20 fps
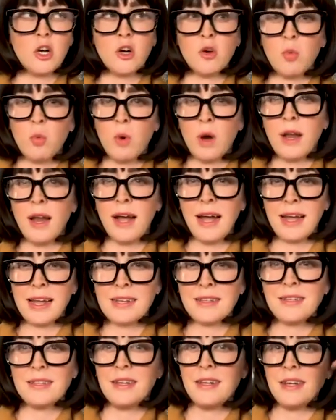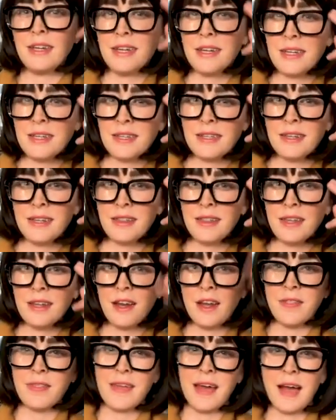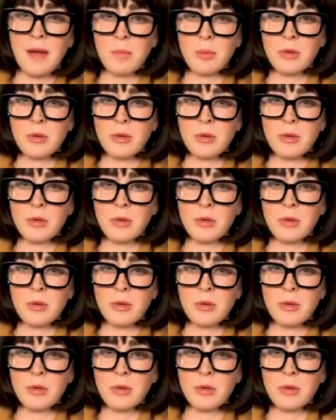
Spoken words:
oh, what high acidity is and that